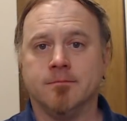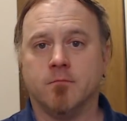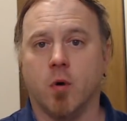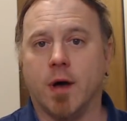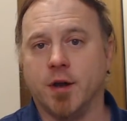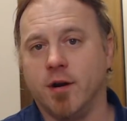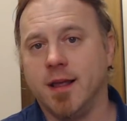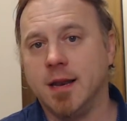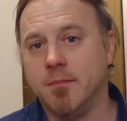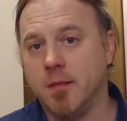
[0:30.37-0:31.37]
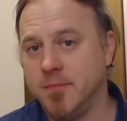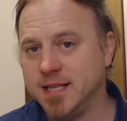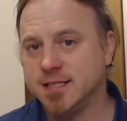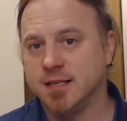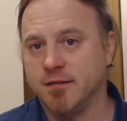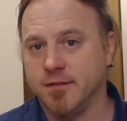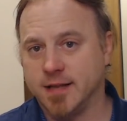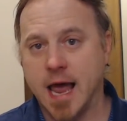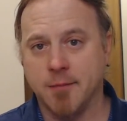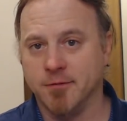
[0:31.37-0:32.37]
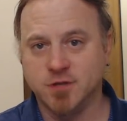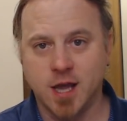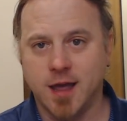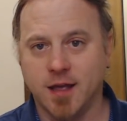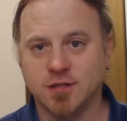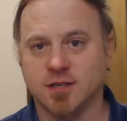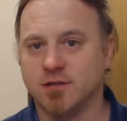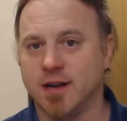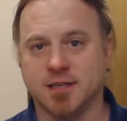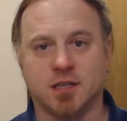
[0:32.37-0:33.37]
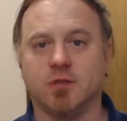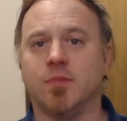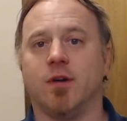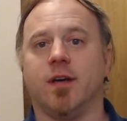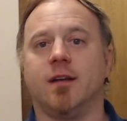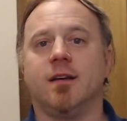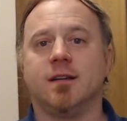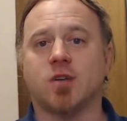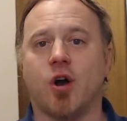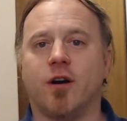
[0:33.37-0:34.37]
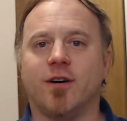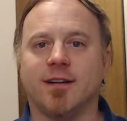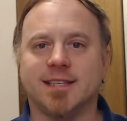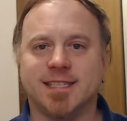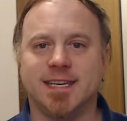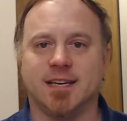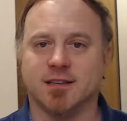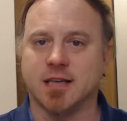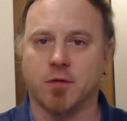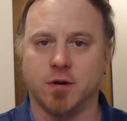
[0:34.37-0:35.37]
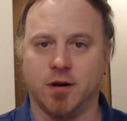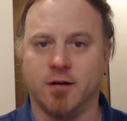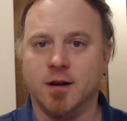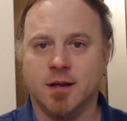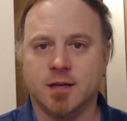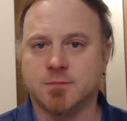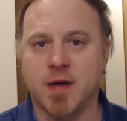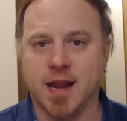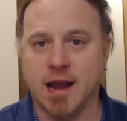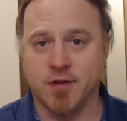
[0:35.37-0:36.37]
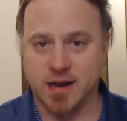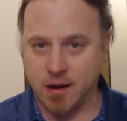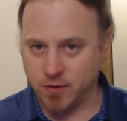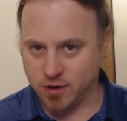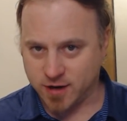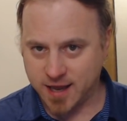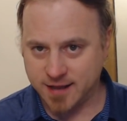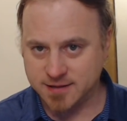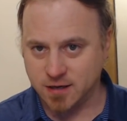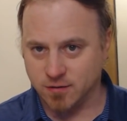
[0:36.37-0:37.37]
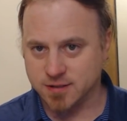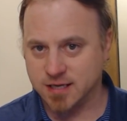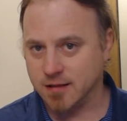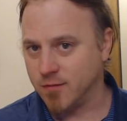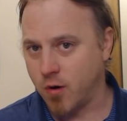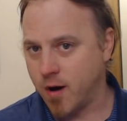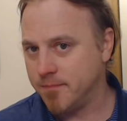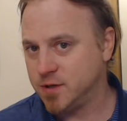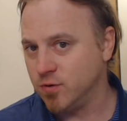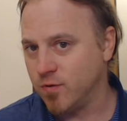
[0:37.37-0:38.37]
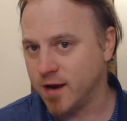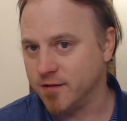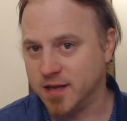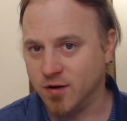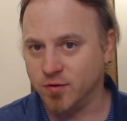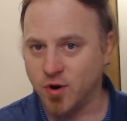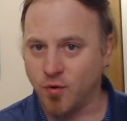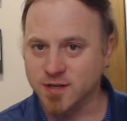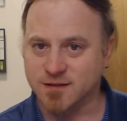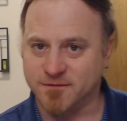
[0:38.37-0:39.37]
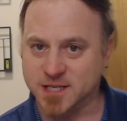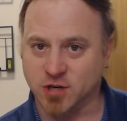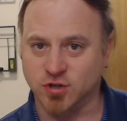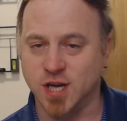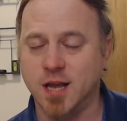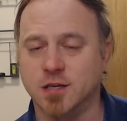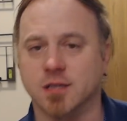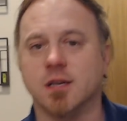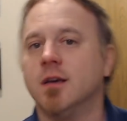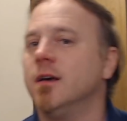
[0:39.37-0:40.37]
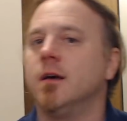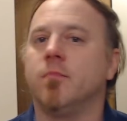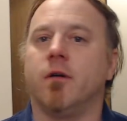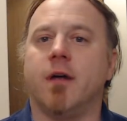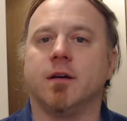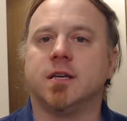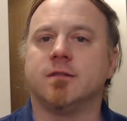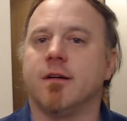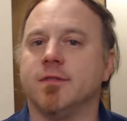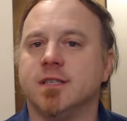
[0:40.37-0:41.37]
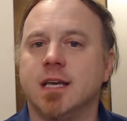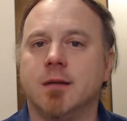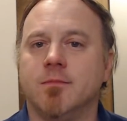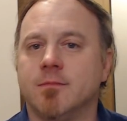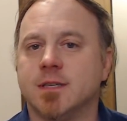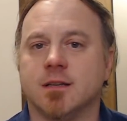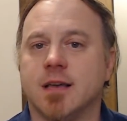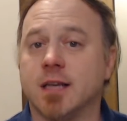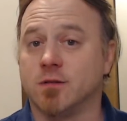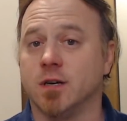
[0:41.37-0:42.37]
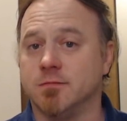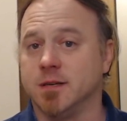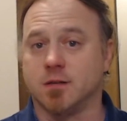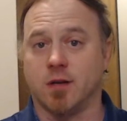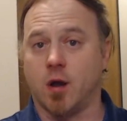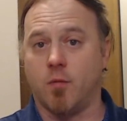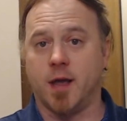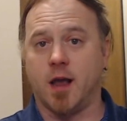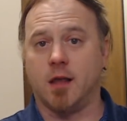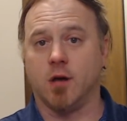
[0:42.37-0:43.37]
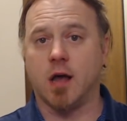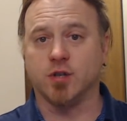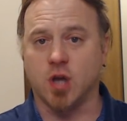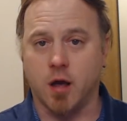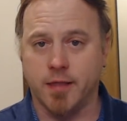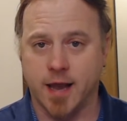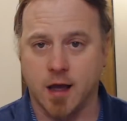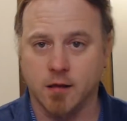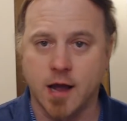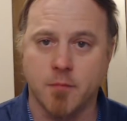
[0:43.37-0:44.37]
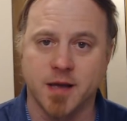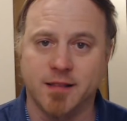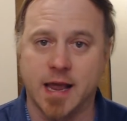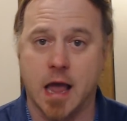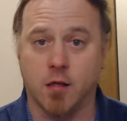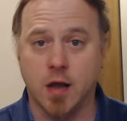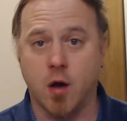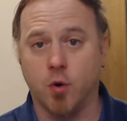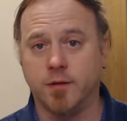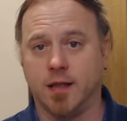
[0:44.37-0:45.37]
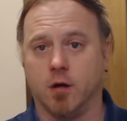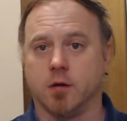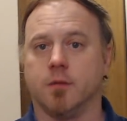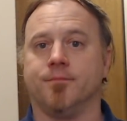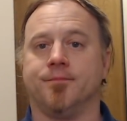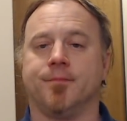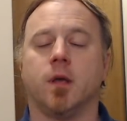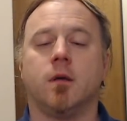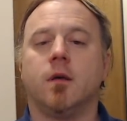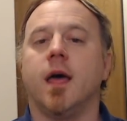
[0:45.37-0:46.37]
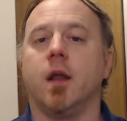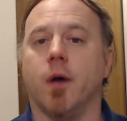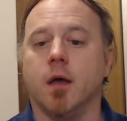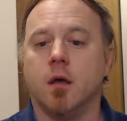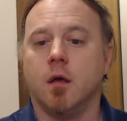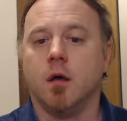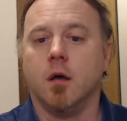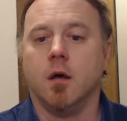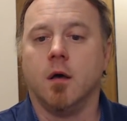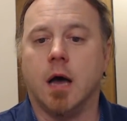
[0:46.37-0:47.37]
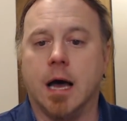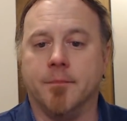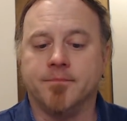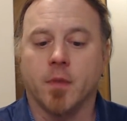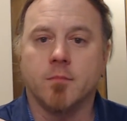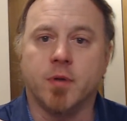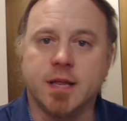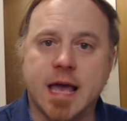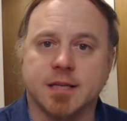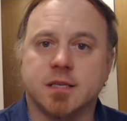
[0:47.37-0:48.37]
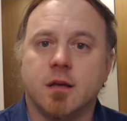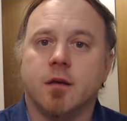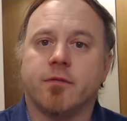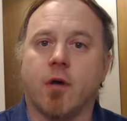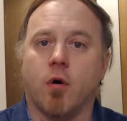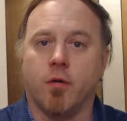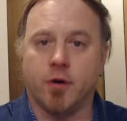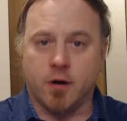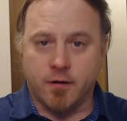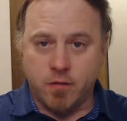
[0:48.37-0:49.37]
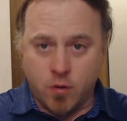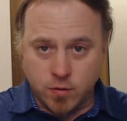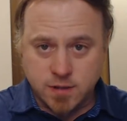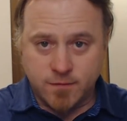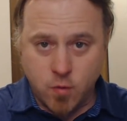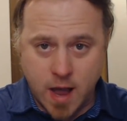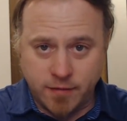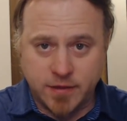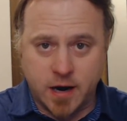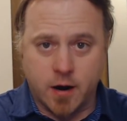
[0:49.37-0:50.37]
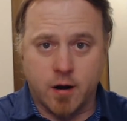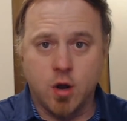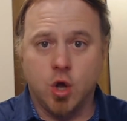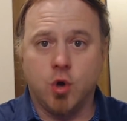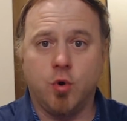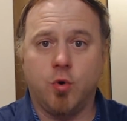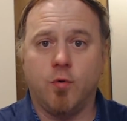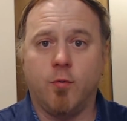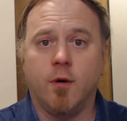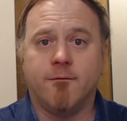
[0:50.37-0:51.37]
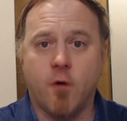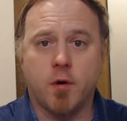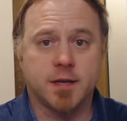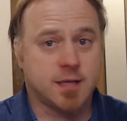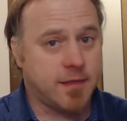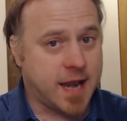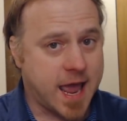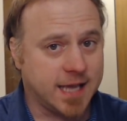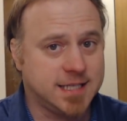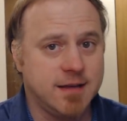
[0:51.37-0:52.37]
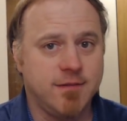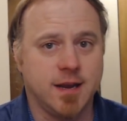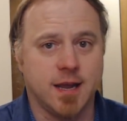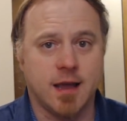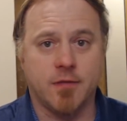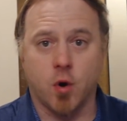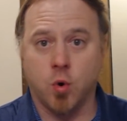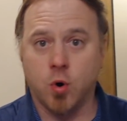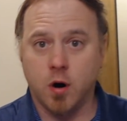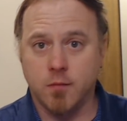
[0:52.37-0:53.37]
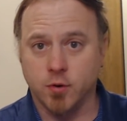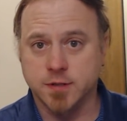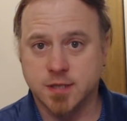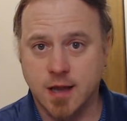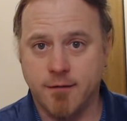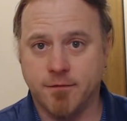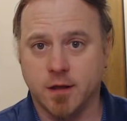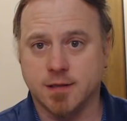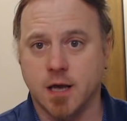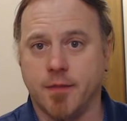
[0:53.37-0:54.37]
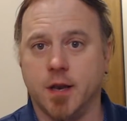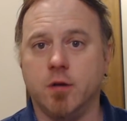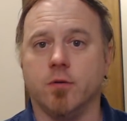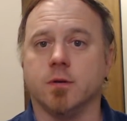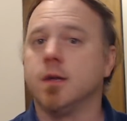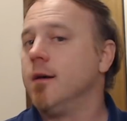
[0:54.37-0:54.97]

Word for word: But while you're in the midst of the time of change, this transition period, it's harder to see. Just like when you're spending every day with your kids, you don't see them grow up too quickly. You don't notice the physical changes. But relatives who haven't seen them since last Christmas are like, oh my God, look how tall they got. Look how big they got. Look how old they look. Anyway, um, but yes, so there are those of you out there who focus on the negativity and the horrible stuff that's on the news.